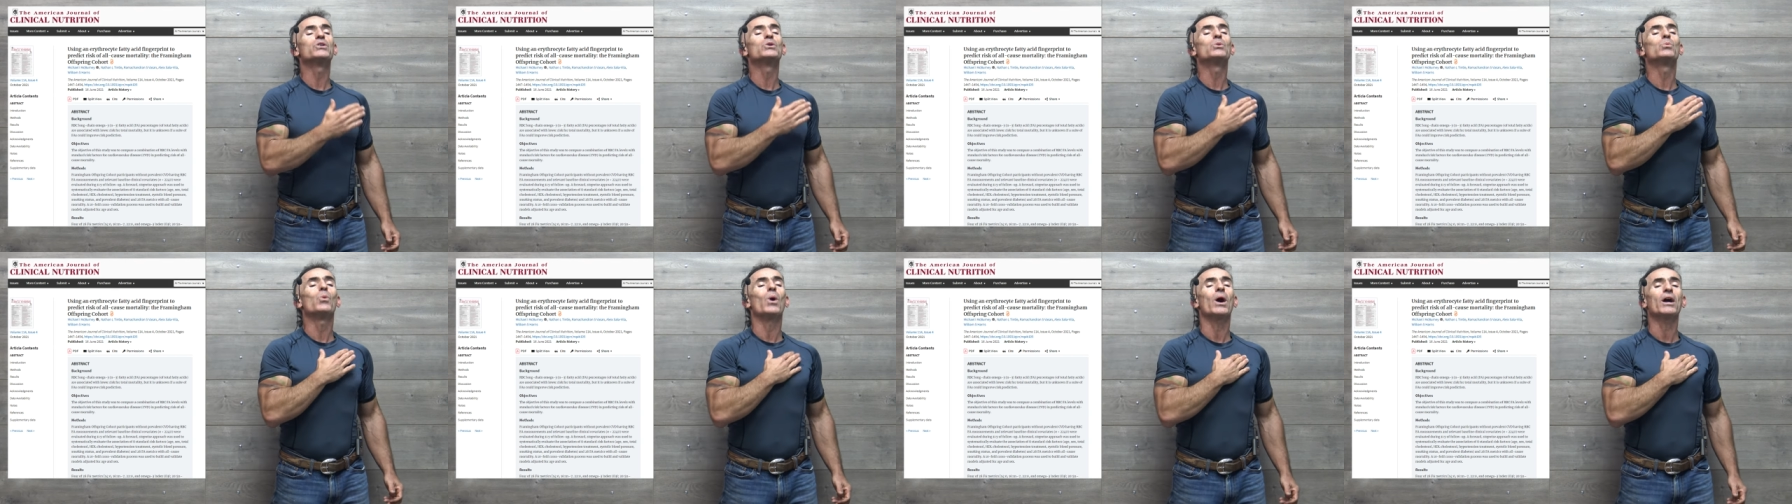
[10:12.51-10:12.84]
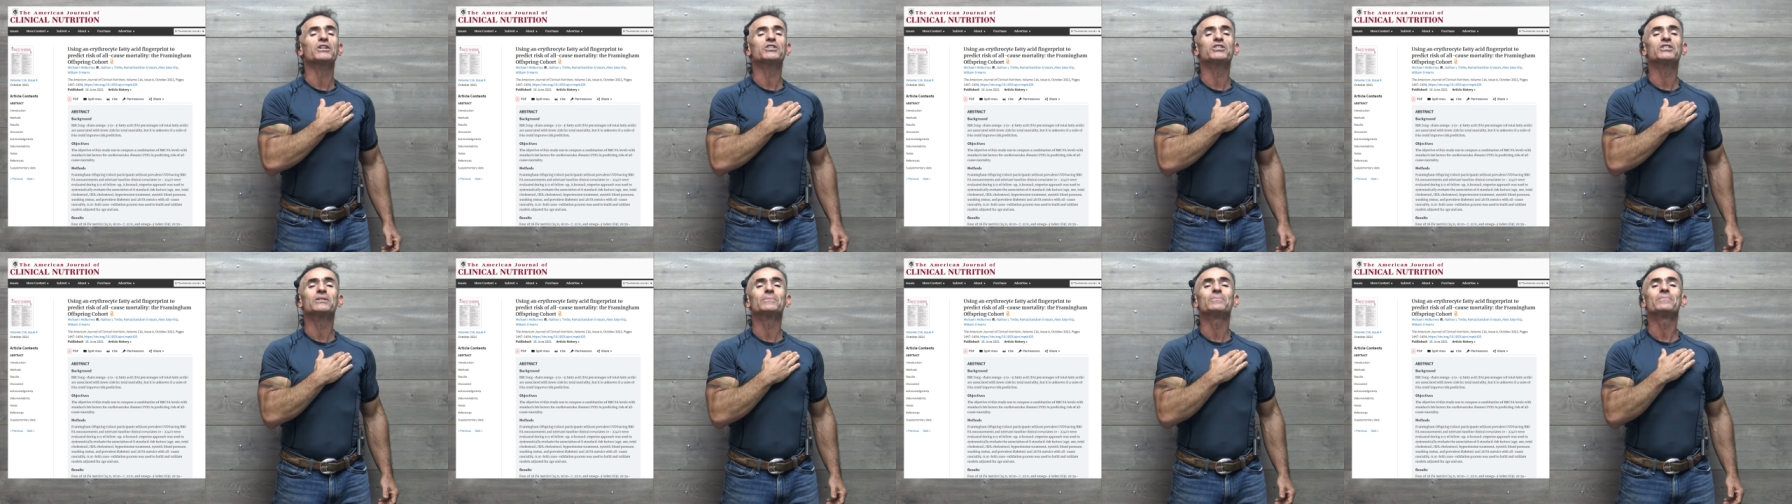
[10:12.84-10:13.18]
you
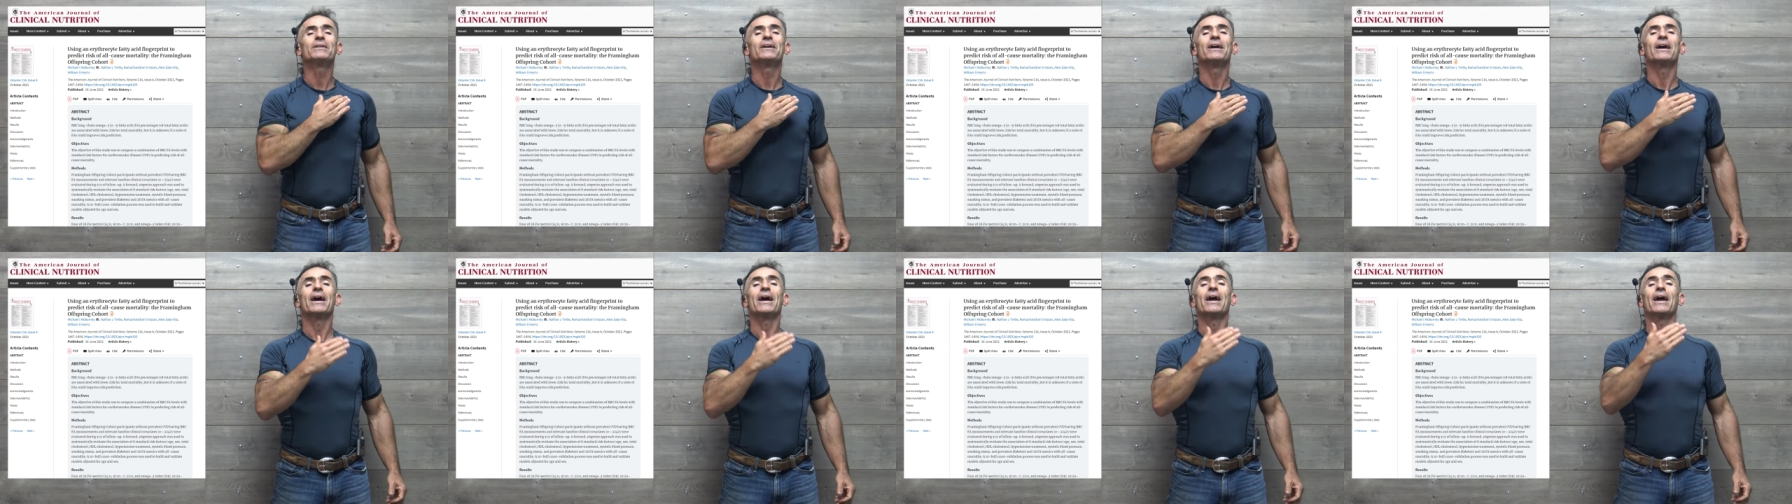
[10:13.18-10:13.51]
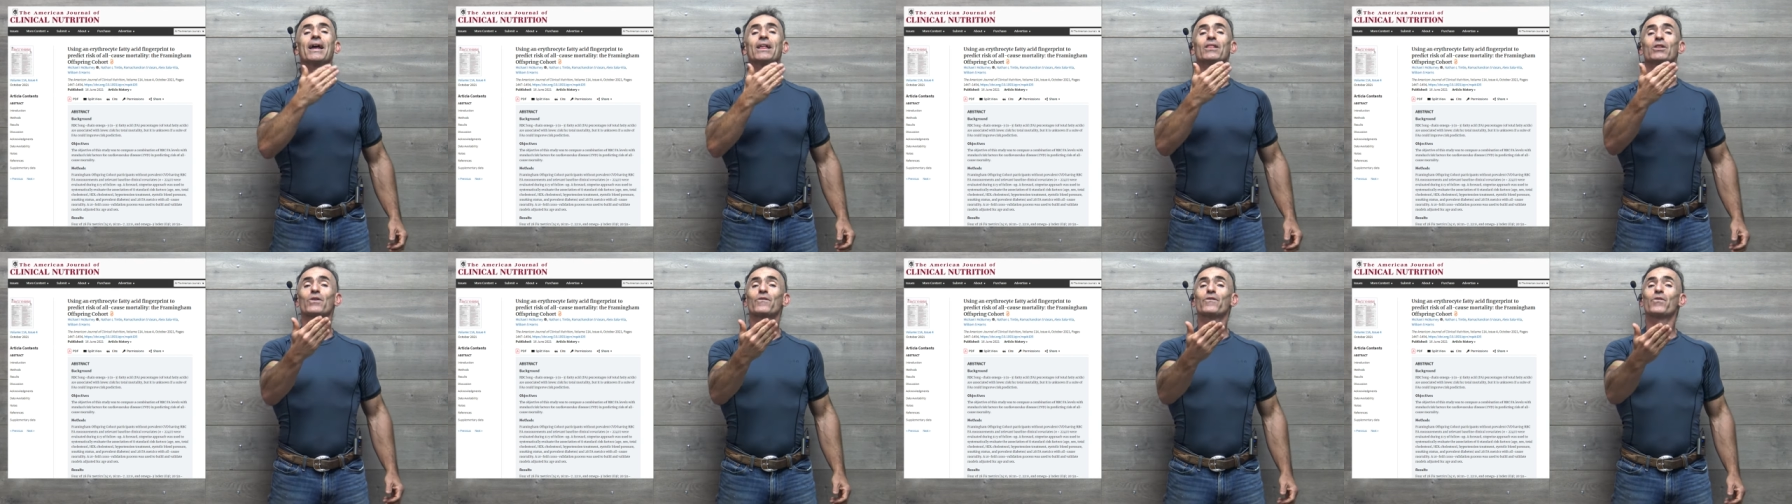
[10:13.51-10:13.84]
watching
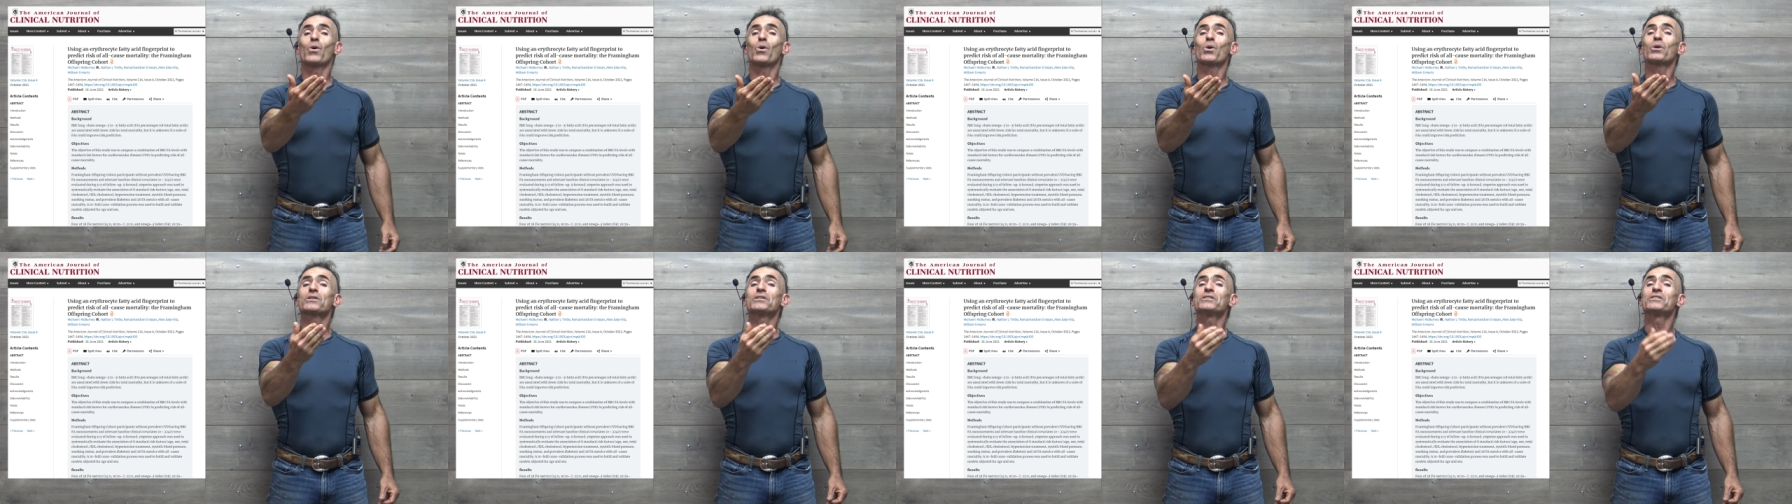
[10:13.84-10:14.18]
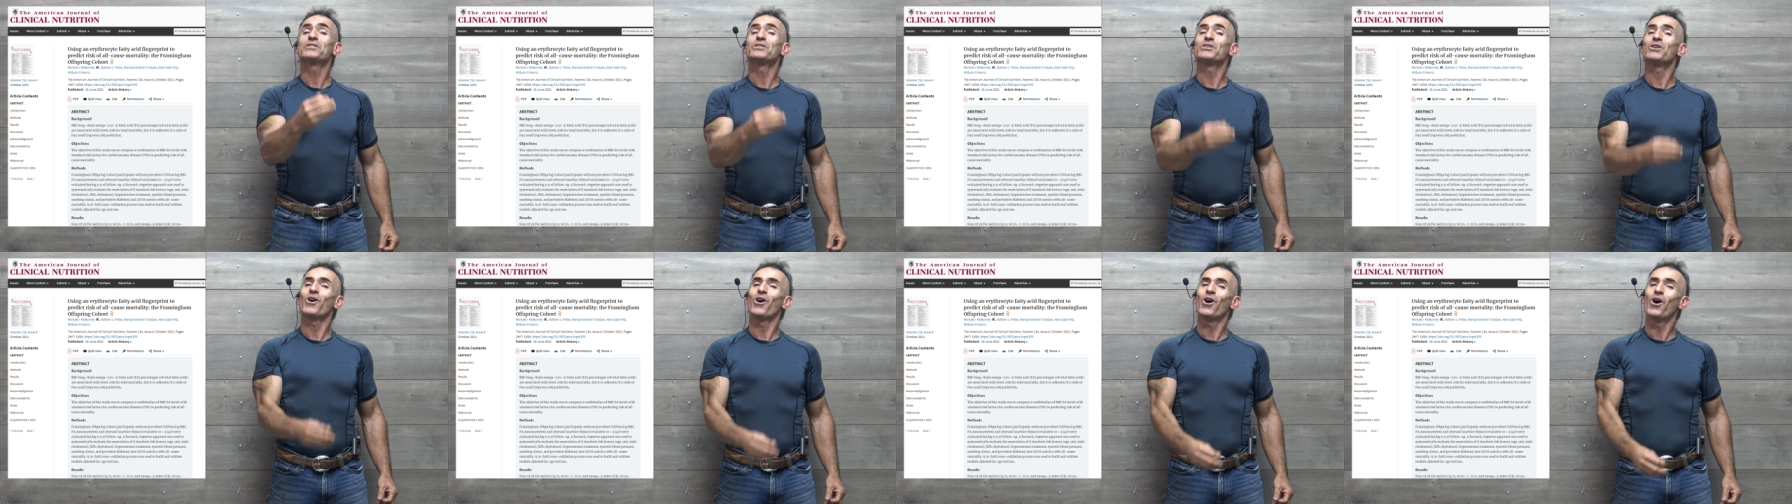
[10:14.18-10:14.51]
and look forward and
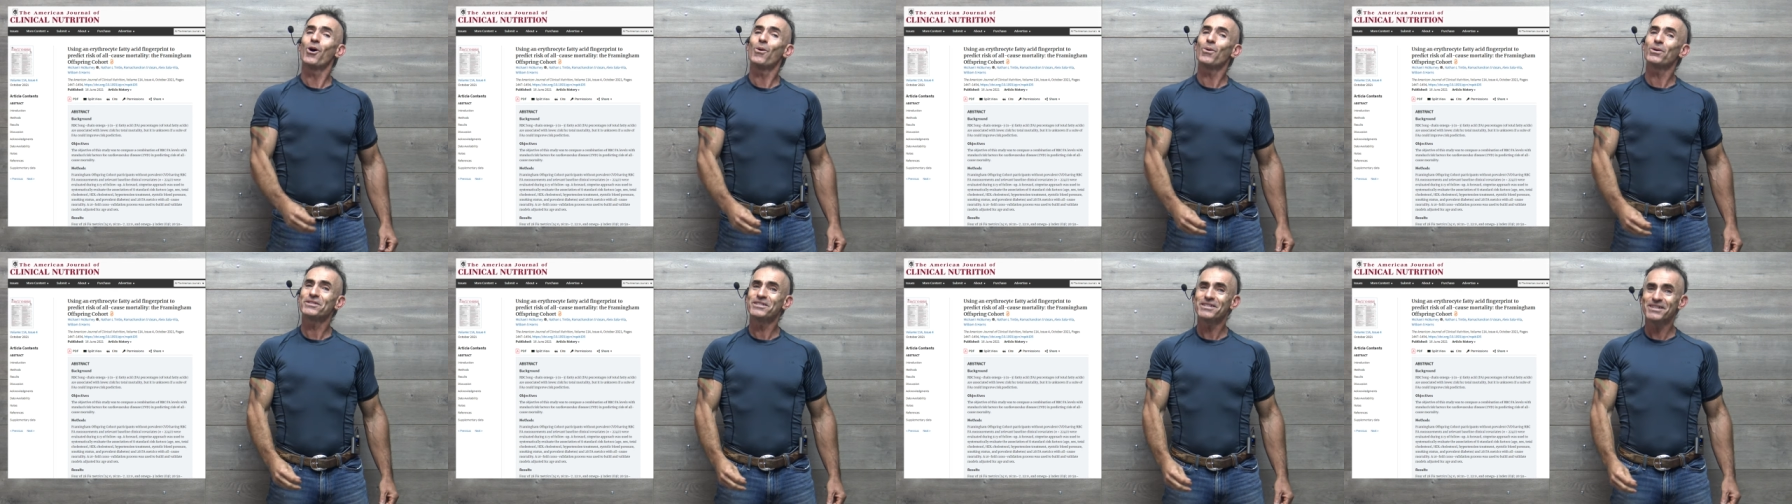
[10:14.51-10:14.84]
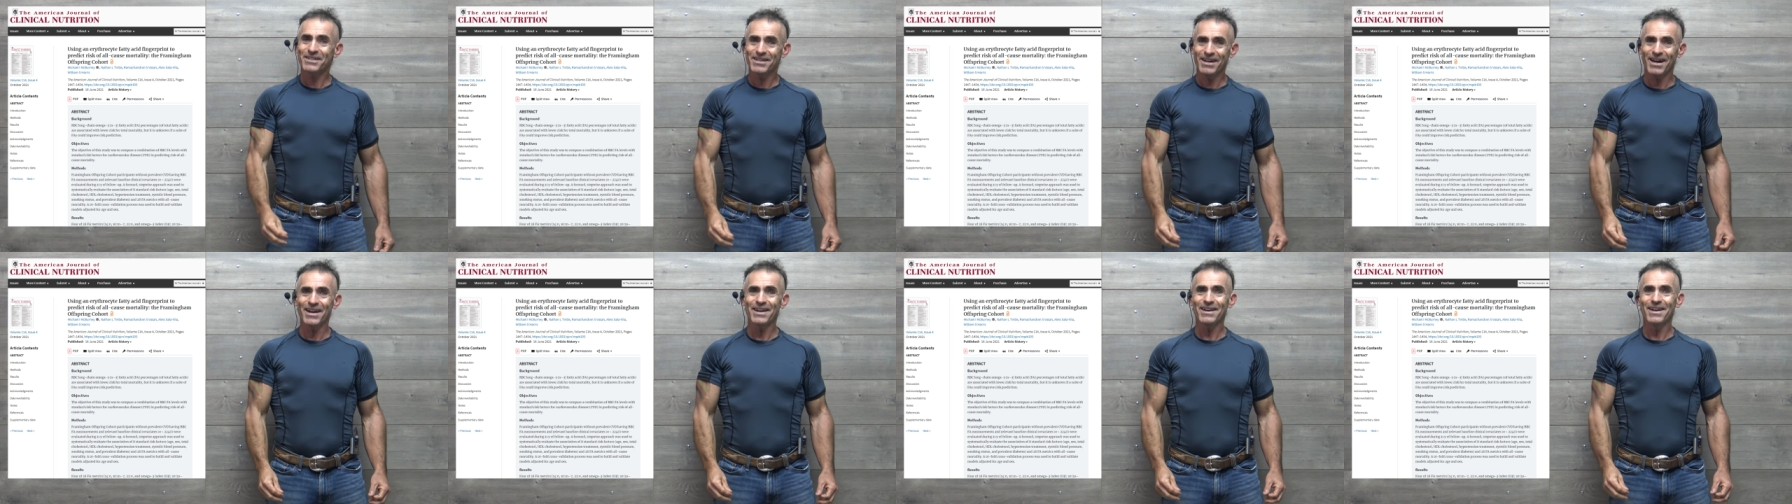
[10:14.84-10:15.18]
see you all once
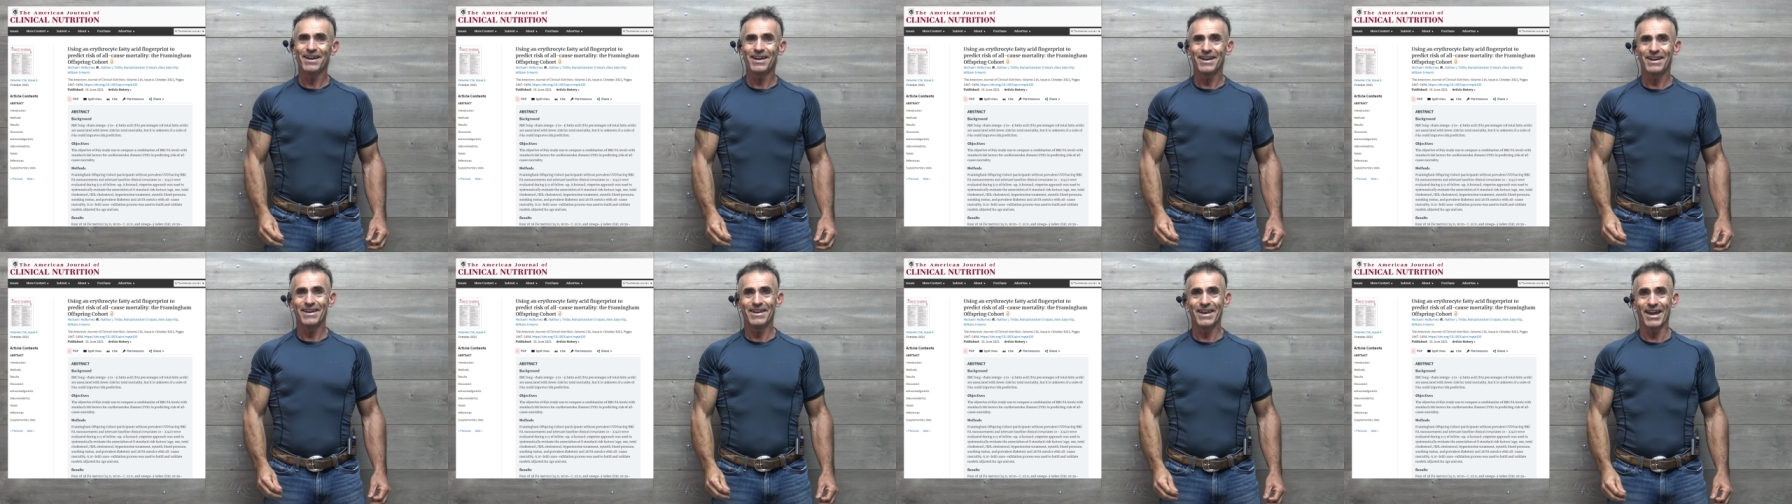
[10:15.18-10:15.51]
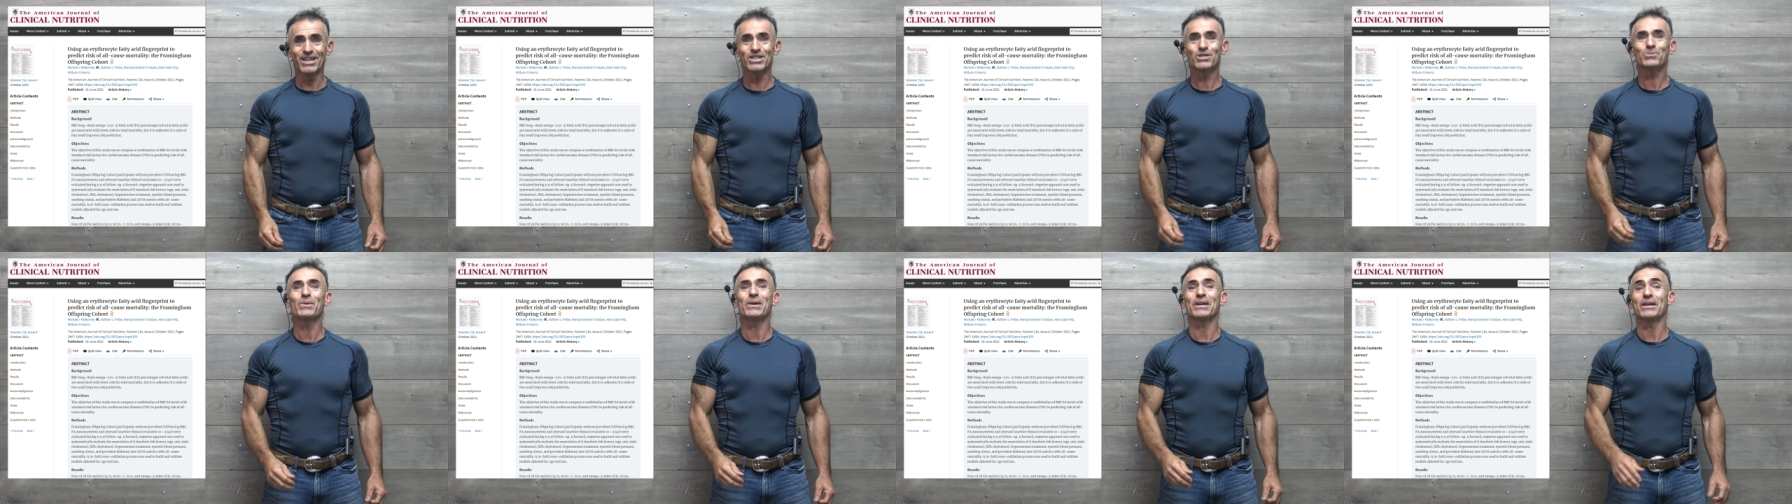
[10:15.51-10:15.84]
again
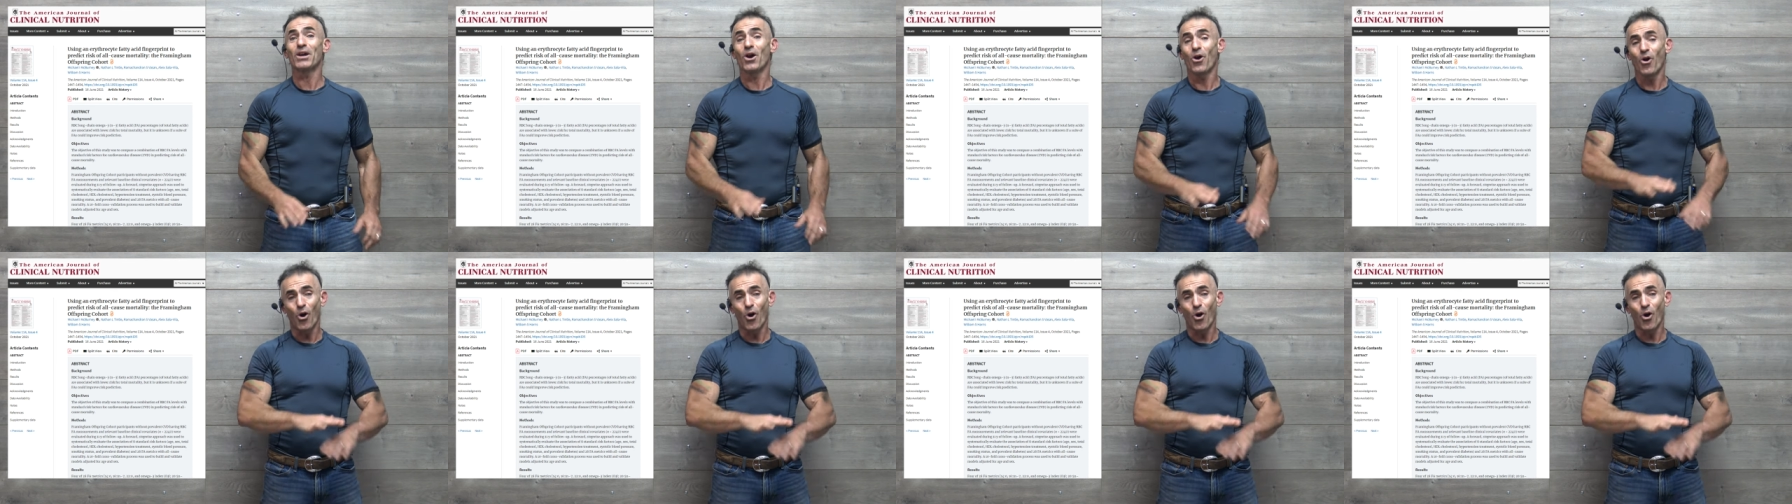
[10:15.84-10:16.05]
next week.